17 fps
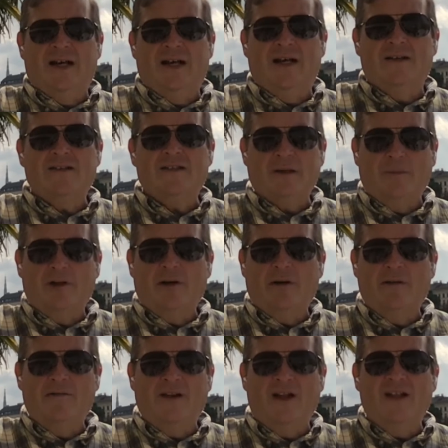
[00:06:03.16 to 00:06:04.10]

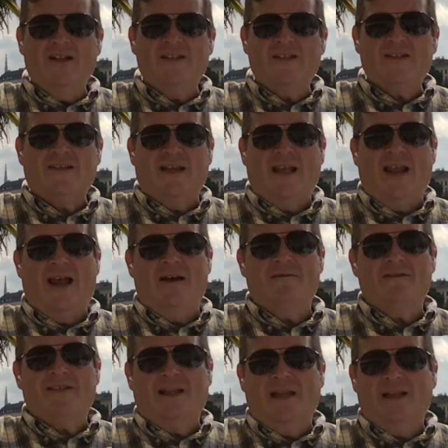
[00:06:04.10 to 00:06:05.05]
similar events that
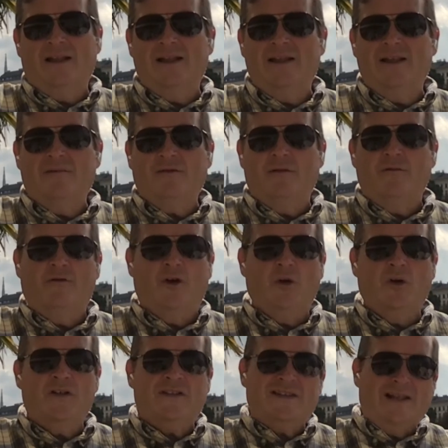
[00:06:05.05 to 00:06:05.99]
have slightly different
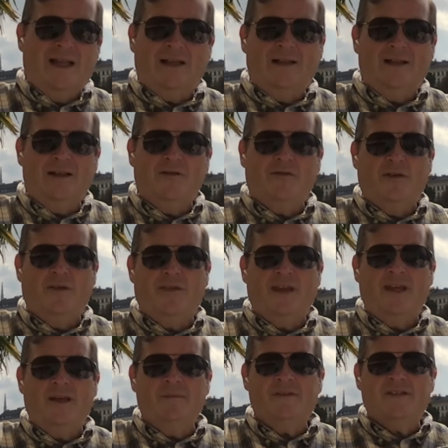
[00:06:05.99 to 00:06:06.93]
focus, slightly different
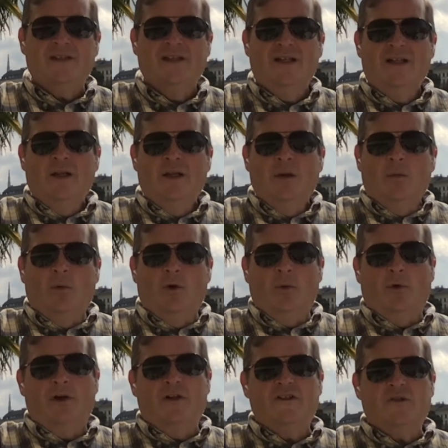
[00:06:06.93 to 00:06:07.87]
themes. When
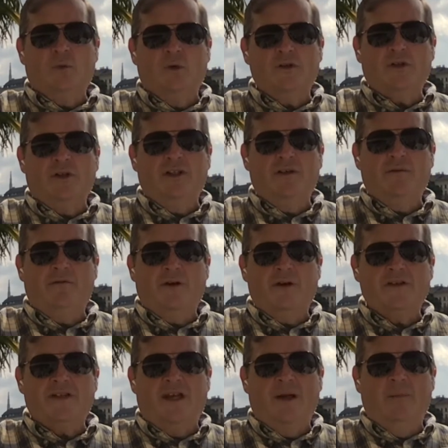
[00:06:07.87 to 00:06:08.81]
we're in Switzerland, for
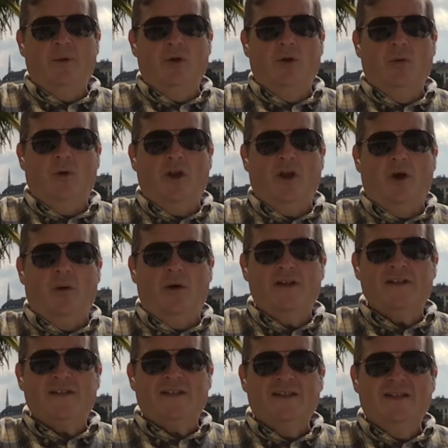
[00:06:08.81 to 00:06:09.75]
example, we
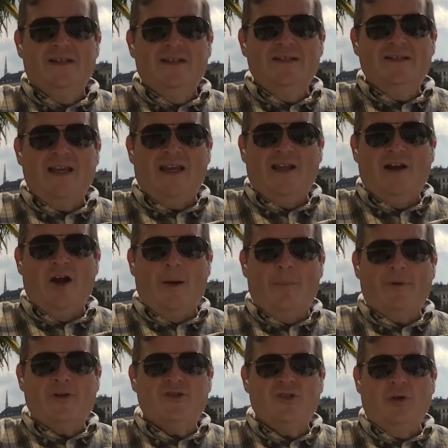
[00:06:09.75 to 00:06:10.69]
always take an
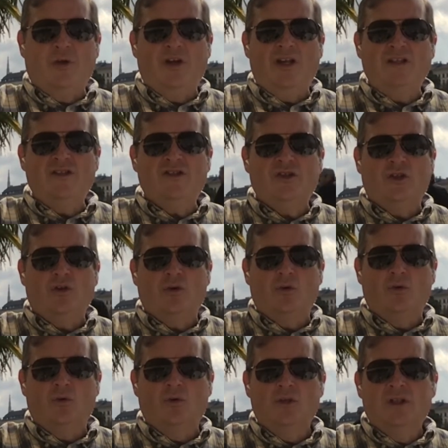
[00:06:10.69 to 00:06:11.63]
opportunity
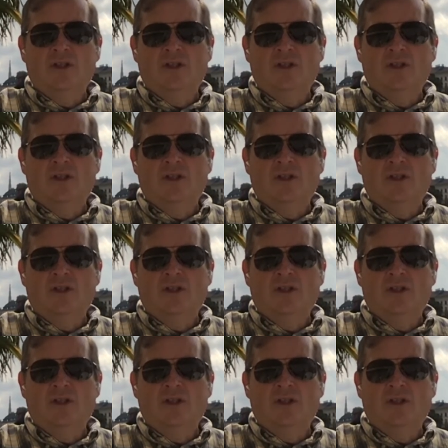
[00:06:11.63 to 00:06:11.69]
to